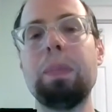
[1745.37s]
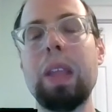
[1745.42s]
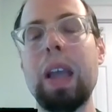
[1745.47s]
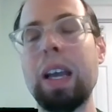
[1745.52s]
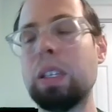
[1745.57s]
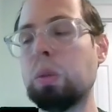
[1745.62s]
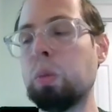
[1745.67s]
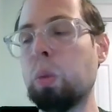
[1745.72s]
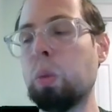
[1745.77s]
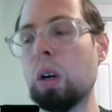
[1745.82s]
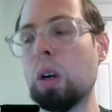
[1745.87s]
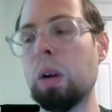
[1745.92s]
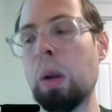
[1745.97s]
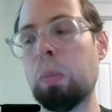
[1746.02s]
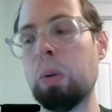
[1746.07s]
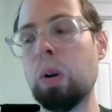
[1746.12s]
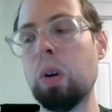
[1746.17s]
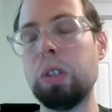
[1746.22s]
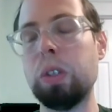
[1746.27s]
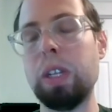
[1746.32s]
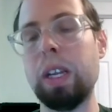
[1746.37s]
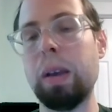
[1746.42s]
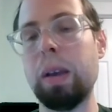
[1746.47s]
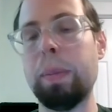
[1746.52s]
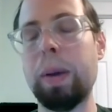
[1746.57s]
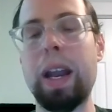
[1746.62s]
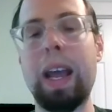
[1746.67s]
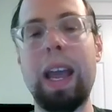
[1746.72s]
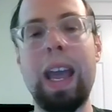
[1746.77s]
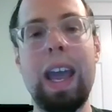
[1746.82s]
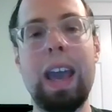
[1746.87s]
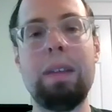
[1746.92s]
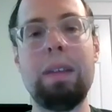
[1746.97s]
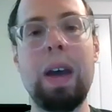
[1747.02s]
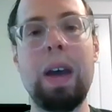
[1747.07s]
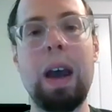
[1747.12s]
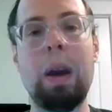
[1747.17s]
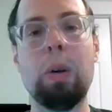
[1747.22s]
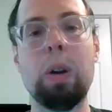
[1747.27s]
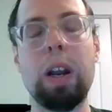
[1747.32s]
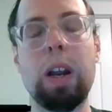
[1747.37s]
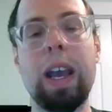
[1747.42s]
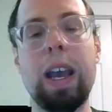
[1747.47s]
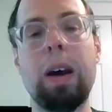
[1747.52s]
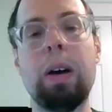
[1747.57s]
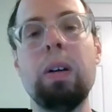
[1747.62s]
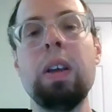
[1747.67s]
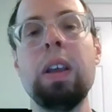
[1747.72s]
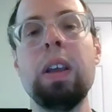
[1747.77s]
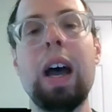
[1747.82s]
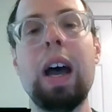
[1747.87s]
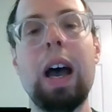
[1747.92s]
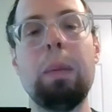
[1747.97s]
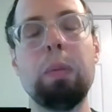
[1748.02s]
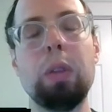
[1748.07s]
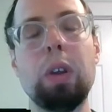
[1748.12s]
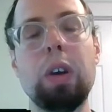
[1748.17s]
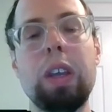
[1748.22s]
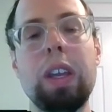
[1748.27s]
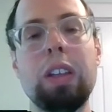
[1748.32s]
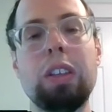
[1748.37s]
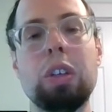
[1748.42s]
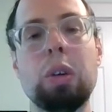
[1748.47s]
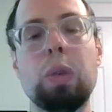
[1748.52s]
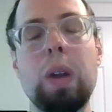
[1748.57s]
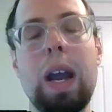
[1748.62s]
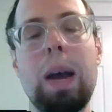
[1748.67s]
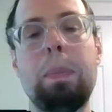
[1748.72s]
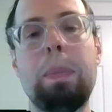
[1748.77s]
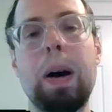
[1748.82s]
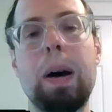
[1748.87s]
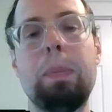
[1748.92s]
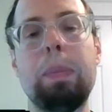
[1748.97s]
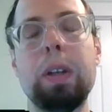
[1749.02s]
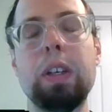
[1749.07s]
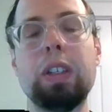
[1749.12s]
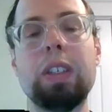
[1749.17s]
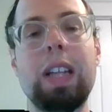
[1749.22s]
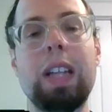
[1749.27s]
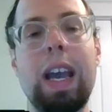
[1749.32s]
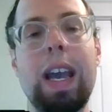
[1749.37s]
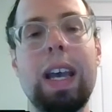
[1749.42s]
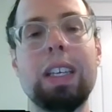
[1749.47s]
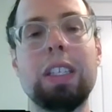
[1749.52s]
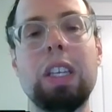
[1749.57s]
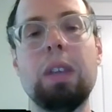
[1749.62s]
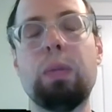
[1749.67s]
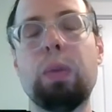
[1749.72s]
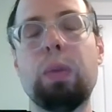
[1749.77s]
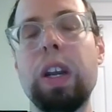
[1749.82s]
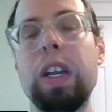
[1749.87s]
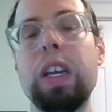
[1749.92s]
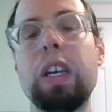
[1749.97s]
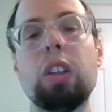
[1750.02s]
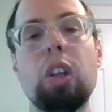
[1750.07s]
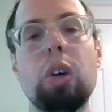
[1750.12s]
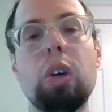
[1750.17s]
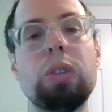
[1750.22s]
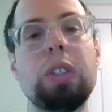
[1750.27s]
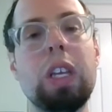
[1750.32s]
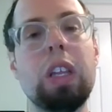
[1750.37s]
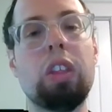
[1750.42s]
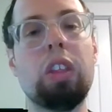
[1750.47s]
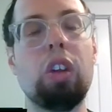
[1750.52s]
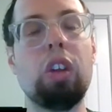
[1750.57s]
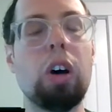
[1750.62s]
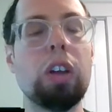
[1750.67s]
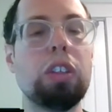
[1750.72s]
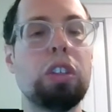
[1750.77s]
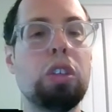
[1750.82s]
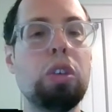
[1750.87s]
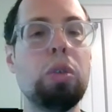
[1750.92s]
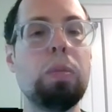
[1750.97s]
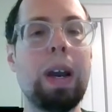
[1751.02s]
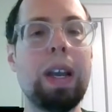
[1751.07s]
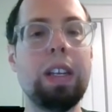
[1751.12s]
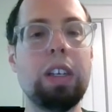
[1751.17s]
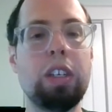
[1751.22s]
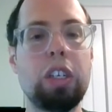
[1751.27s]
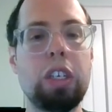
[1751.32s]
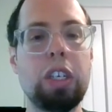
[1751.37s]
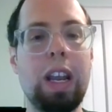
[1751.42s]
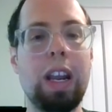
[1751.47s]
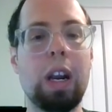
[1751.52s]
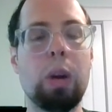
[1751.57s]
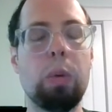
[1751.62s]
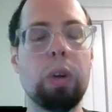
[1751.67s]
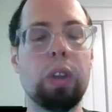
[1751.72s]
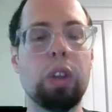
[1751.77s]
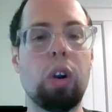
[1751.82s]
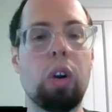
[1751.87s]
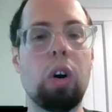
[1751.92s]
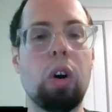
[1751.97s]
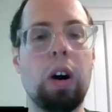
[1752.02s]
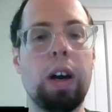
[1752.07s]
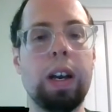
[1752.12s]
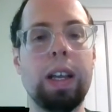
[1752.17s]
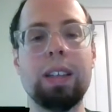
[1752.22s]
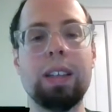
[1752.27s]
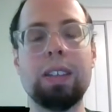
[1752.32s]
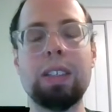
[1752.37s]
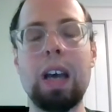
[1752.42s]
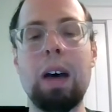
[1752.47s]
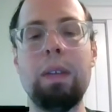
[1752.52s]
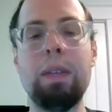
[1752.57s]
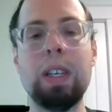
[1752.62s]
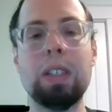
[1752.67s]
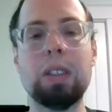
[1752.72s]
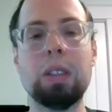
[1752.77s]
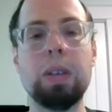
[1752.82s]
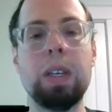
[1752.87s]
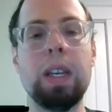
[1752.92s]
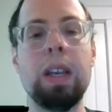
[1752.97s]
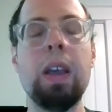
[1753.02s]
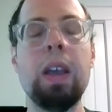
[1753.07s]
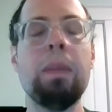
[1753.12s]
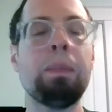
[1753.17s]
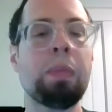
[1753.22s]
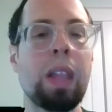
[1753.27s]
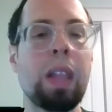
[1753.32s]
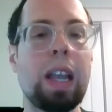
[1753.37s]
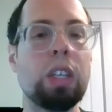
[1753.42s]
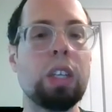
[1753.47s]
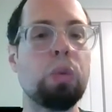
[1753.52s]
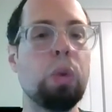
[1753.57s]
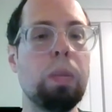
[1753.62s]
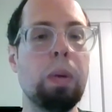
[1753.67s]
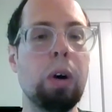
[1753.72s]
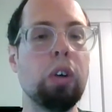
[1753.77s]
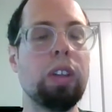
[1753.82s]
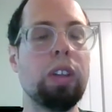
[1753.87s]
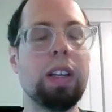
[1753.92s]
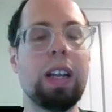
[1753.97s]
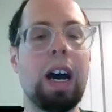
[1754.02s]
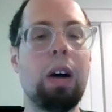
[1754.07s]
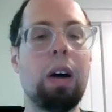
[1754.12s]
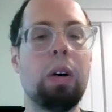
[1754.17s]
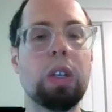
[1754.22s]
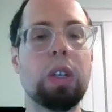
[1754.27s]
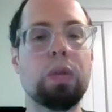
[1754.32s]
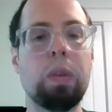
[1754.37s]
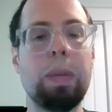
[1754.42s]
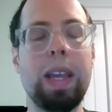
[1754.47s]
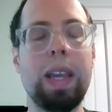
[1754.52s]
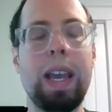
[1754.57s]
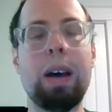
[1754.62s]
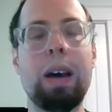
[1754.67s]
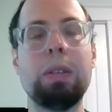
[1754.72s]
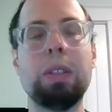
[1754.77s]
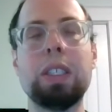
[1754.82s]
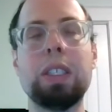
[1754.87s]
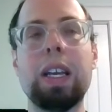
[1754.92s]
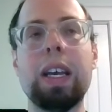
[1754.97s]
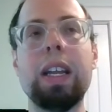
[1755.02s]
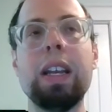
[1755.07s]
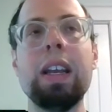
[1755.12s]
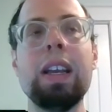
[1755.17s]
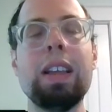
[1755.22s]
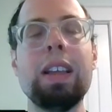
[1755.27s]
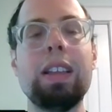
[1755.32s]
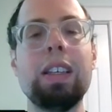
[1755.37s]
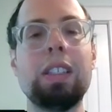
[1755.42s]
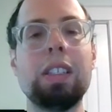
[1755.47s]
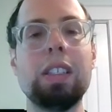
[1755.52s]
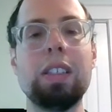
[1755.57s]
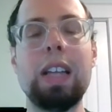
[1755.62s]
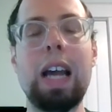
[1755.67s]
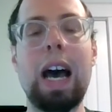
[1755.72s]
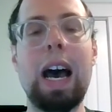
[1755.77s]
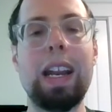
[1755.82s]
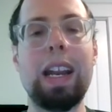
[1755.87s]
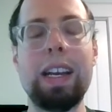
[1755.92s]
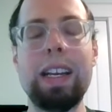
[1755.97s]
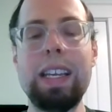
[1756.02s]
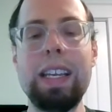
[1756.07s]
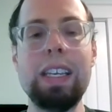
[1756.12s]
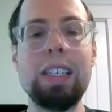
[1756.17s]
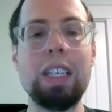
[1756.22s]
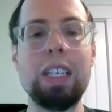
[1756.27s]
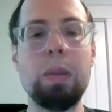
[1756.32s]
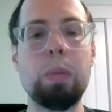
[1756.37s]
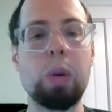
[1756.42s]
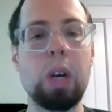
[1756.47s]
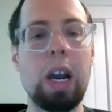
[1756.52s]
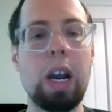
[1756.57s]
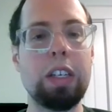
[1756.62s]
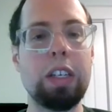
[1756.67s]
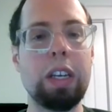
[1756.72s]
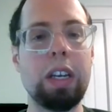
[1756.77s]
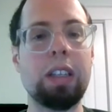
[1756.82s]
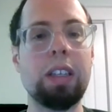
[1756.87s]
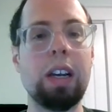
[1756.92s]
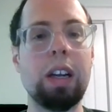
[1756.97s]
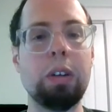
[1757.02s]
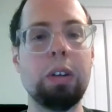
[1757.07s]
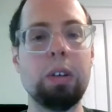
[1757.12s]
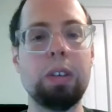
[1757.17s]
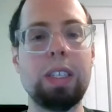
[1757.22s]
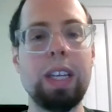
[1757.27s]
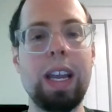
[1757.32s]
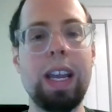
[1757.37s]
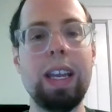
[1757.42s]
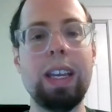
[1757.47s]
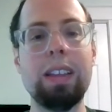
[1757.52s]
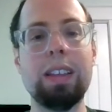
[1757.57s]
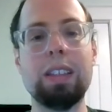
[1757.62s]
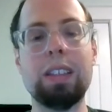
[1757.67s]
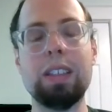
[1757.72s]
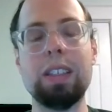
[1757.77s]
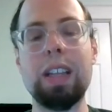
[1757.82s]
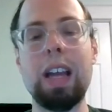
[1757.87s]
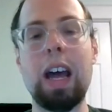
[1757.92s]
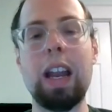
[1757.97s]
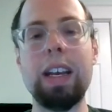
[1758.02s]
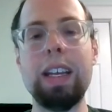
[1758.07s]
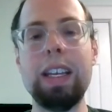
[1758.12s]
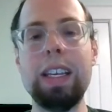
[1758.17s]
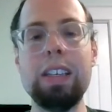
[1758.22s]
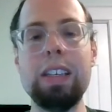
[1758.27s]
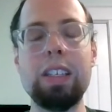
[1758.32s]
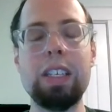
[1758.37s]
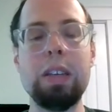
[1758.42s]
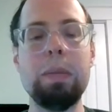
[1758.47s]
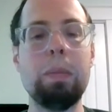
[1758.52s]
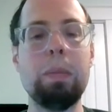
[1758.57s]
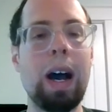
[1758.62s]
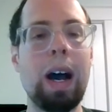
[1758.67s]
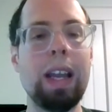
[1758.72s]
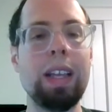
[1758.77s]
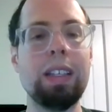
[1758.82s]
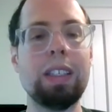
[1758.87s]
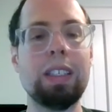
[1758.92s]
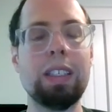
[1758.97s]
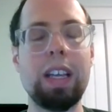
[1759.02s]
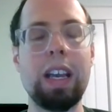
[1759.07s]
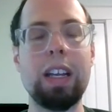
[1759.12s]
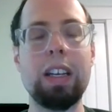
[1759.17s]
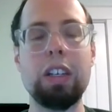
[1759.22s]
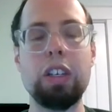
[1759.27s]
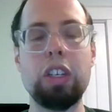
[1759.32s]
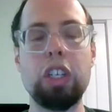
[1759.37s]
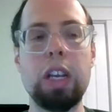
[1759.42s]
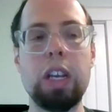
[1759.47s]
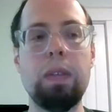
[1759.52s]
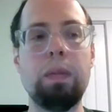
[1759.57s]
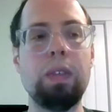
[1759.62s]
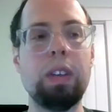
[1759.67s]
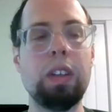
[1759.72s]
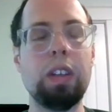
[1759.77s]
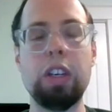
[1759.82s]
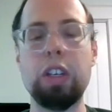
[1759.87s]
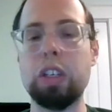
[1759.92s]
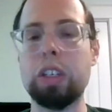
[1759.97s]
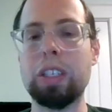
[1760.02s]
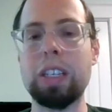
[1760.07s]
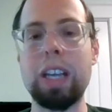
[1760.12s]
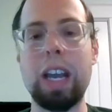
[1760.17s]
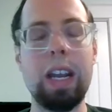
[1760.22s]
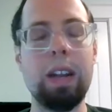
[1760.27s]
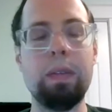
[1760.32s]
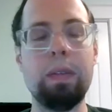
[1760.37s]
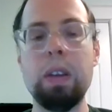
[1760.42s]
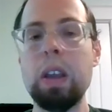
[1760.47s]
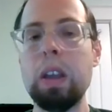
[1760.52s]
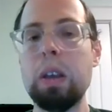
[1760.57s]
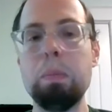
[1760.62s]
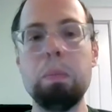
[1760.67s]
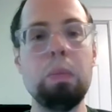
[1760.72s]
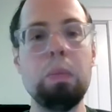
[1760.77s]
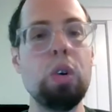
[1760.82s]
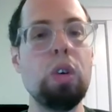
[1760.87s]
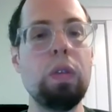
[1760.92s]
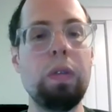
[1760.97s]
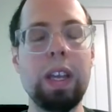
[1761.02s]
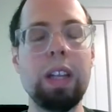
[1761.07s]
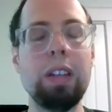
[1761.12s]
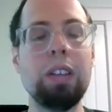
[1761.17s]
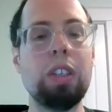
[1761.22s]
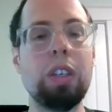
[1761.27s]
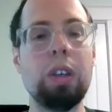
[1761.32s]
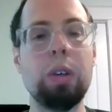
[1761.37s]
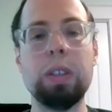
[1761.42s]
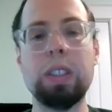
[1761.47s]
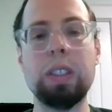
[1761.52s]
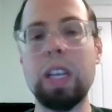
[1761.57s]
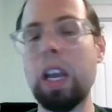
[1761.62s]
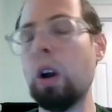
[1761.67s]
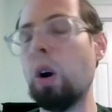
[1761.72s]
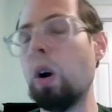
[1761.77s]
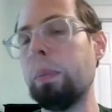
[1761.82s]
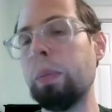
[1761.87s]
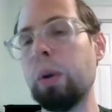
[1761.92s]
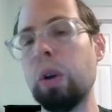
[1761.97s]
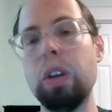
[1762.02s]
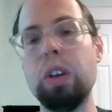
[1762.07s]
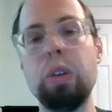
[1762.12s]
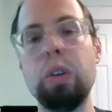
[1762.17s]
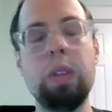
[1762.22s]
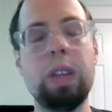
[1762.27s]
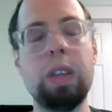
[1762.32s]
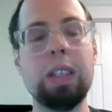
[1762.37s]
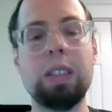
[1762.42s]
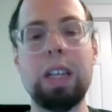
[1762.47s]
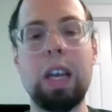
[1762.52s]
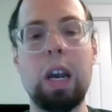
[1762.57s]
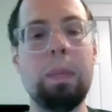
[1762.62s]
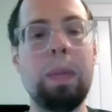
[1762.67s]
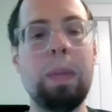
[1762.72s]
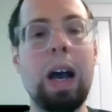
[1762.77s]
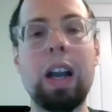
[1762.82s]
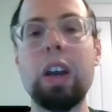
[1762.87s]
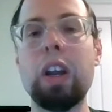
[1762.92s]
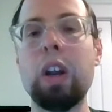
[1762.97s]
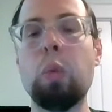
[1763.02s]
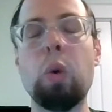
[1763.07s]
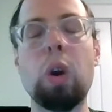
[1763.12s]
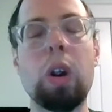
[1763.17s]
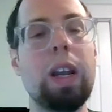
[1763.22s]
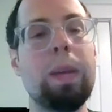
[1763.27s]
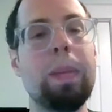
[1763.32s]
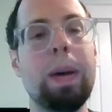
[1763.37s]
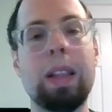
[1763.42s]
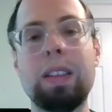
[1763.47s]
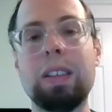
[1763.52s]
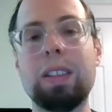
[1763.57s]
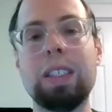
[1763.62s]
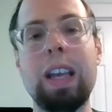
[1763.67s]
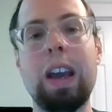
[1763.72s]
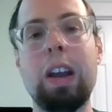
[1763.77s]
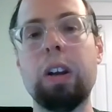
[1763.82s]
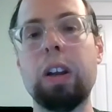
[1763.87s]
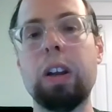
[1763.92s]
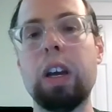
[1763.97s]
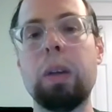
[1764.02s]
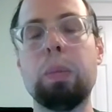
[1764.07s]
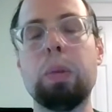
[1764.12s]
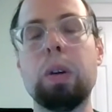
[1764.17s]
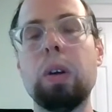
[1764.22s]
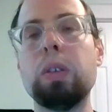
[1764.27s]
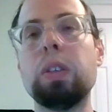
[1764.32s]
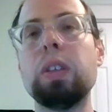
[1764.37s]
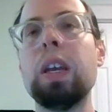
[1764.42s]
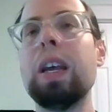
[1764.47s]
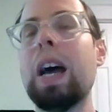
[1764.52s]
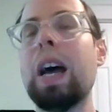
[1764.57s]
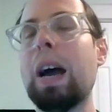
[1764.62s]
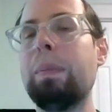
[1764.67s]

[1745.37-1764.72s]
As we're approaching about a half hour now, I'm looking to wrap up and just asking for any closing thoughts you might share with our audience. Obviously, as we both acknowledged from the outset, this is not an easy project to undertake. This is not an easy mindset shift to just kind of move into and say, oh, I'm going to do this now. I'm not going to worry about the scattergun approach.